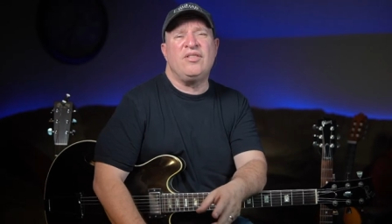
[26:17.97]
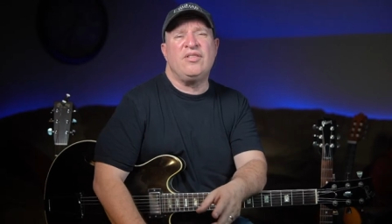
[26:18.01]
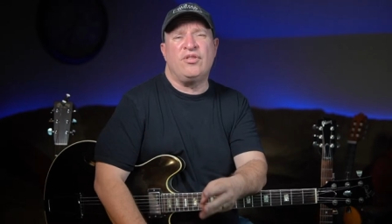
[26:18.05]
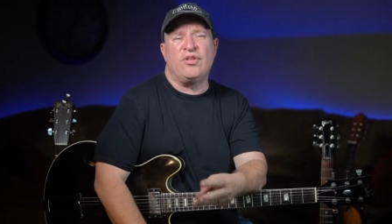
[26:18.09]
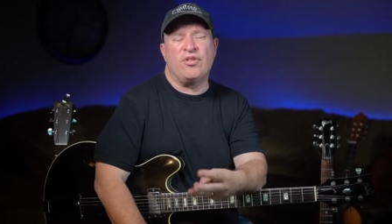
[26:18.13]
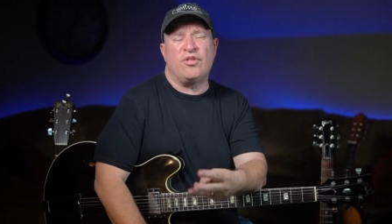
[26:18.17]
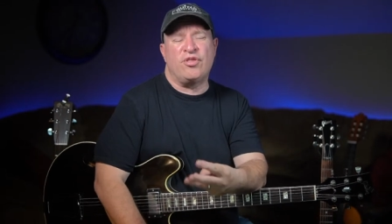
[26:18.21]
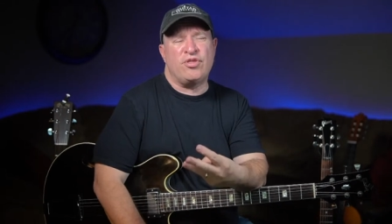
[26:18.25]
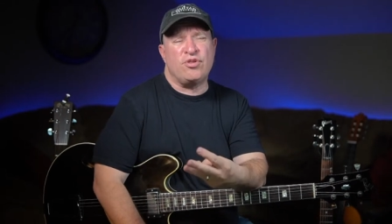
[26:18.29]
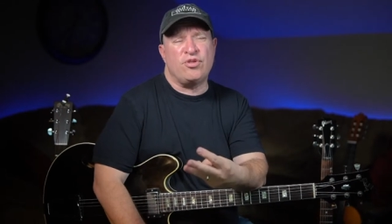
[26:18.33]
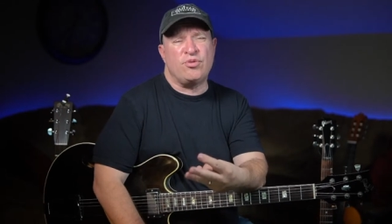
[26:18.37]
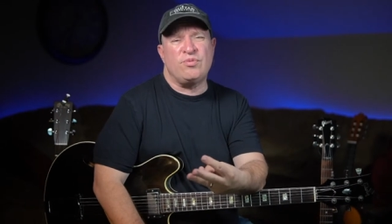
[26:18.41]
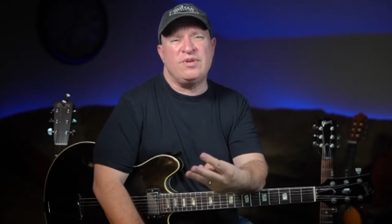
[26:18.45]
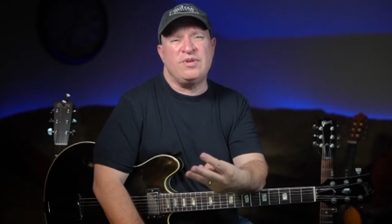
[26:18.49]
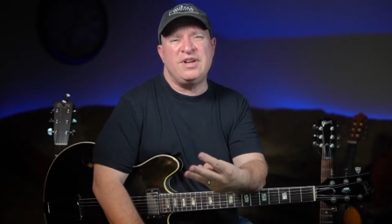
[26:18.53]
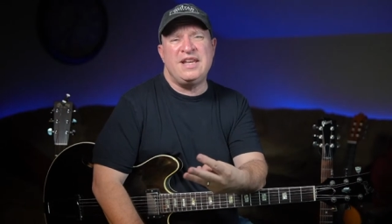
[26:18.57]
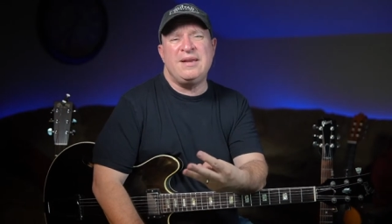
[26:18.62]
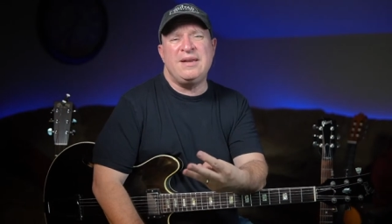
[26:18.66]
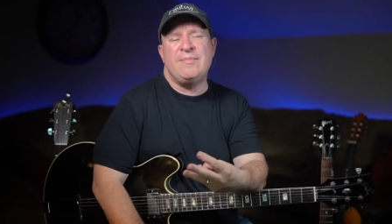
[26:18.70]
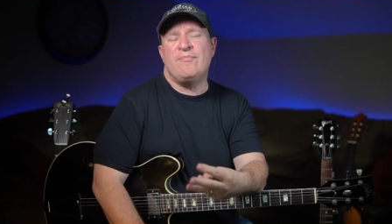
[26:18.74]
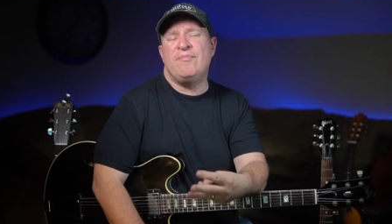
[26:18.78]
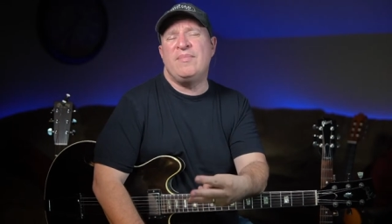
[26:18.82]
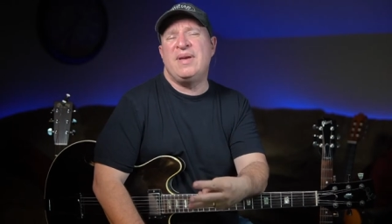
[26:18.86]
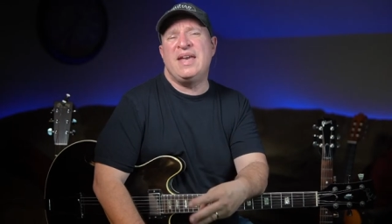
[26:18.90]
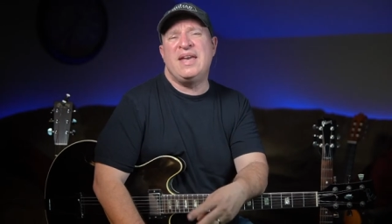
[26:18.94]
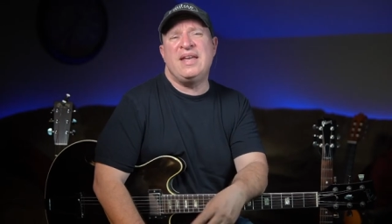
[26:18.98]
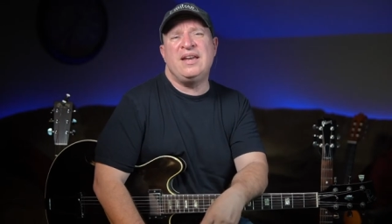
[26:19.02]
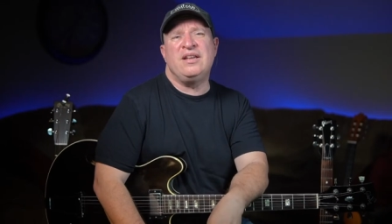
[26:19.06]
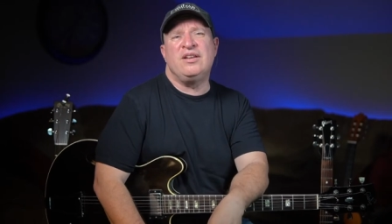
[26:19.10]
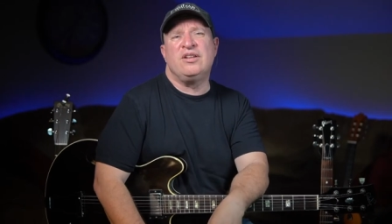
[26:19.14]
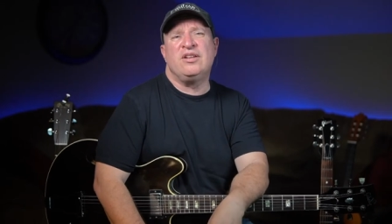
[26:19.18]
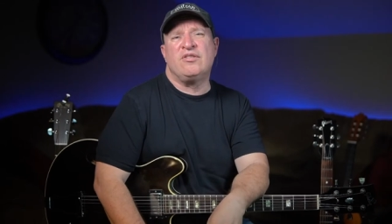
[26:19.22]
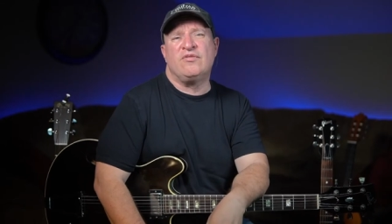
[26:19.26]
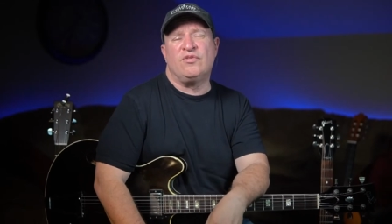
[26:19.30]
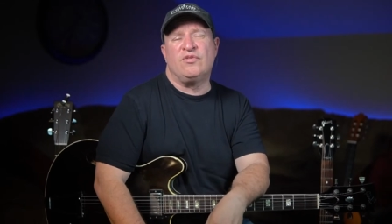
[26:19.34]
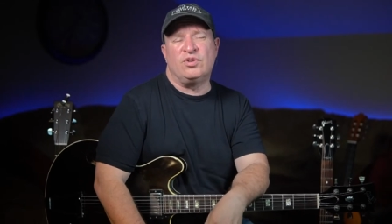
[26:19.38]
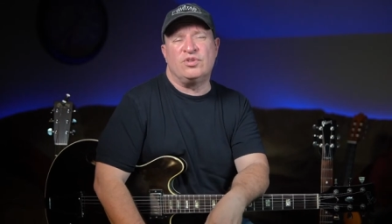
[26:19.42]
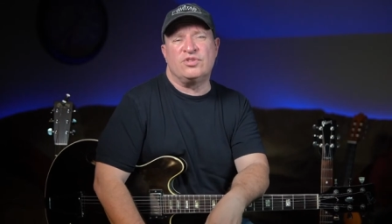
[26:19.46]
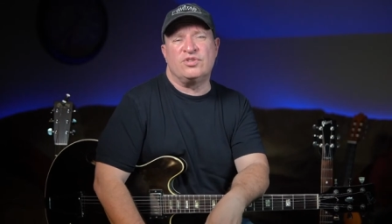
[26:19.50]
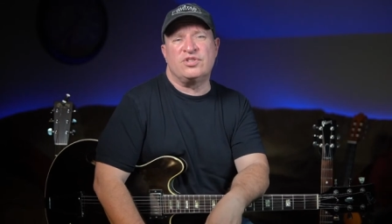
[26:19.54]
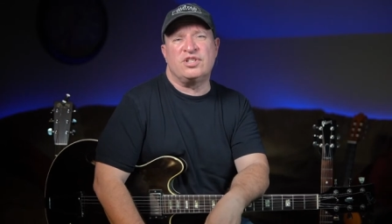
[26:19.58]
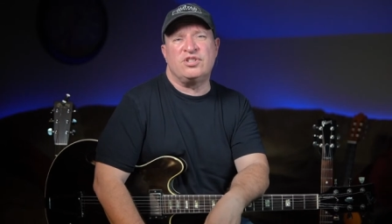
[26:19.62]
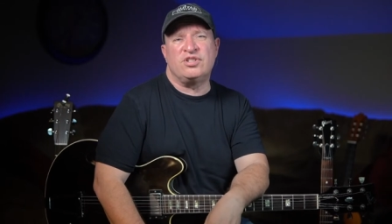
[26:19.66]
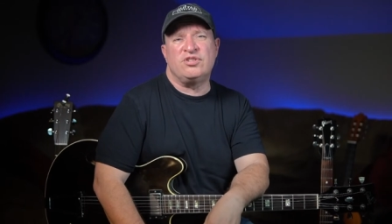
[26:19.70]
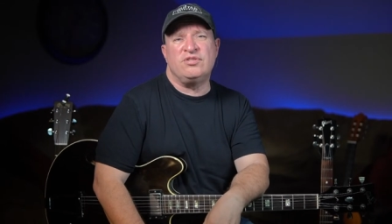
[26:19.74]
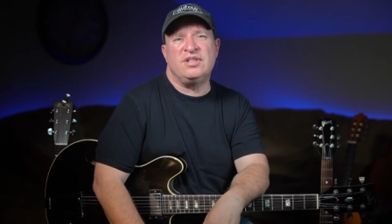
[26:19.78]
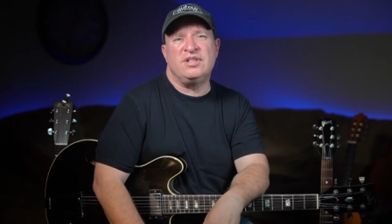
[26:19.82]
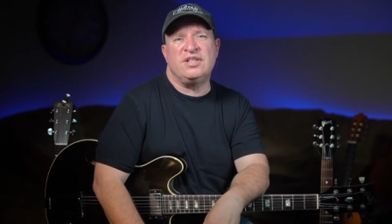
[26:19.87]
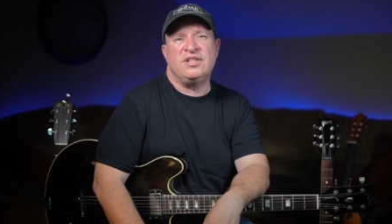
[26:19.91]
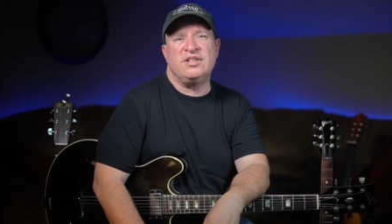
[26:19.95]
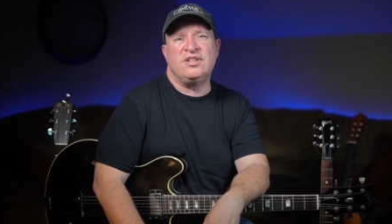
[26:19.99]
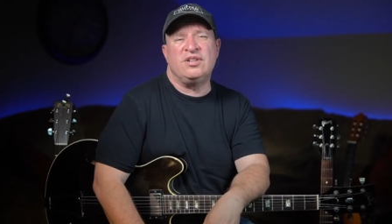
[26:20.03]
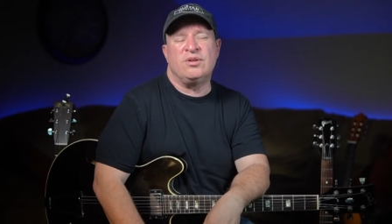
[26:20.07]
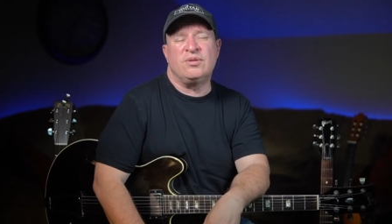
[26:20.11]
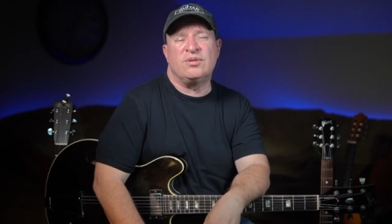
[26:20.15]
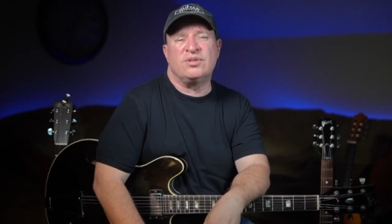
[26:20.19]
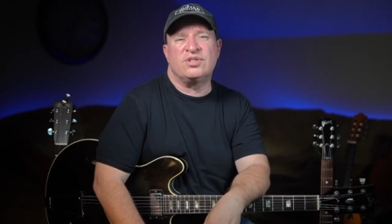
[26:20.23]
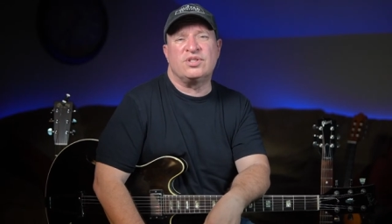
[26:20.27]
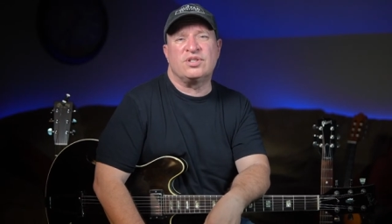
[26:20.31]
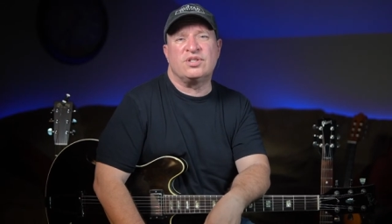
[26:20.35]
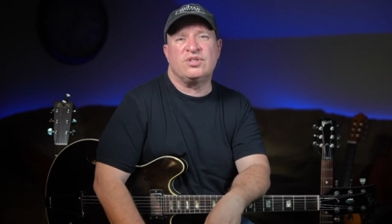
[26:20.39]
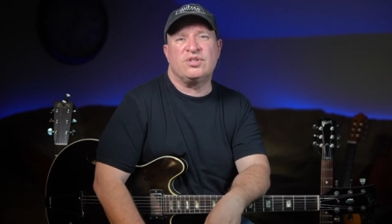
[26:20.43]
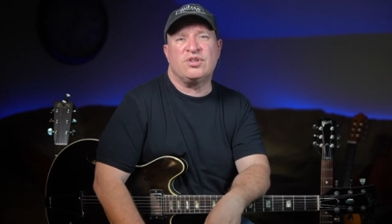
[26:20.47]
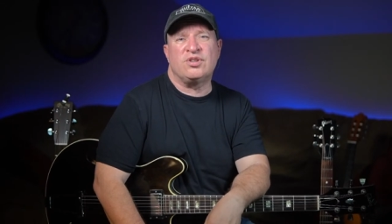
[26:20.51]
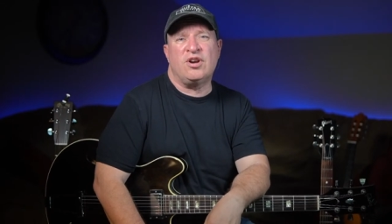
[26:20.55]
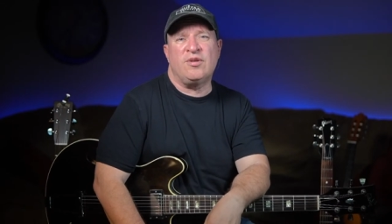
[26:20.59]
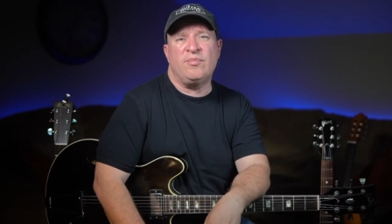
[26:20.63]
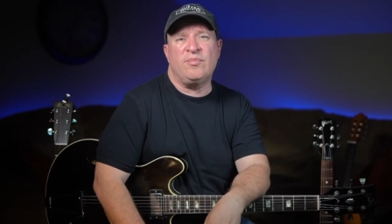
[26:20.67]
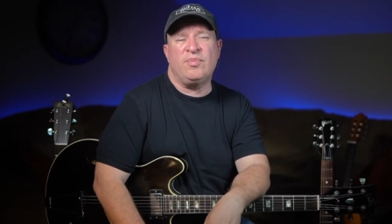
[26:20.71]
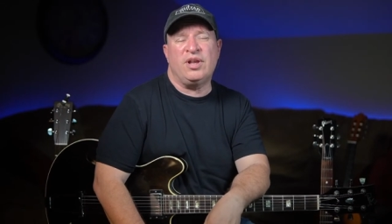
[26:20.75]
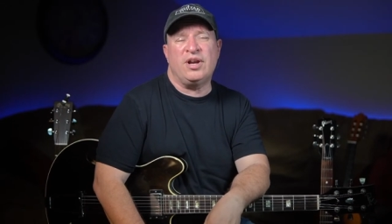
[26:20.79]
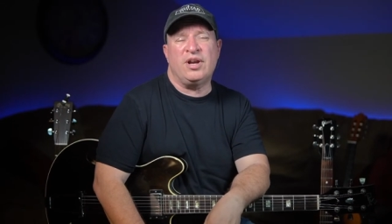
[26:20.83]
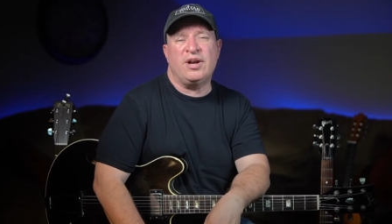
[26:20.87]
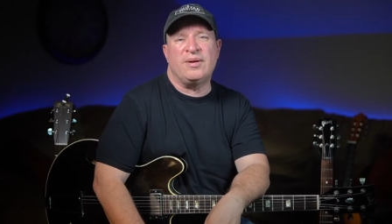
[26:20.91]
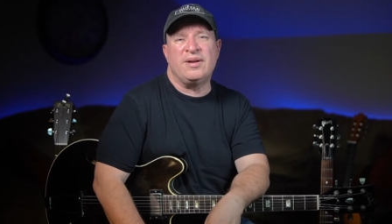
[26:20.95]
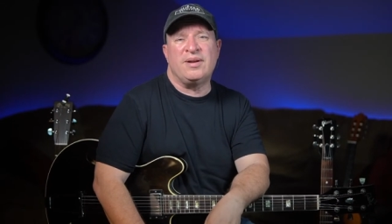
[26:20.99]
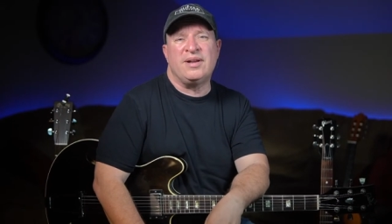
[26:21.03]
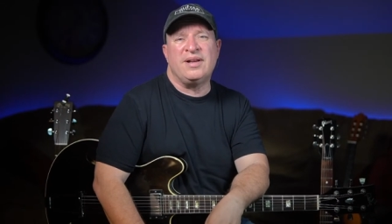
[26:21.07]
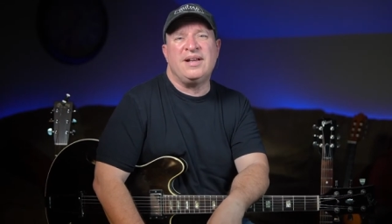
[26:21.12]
The three main intervals that you need to know as a guitar player.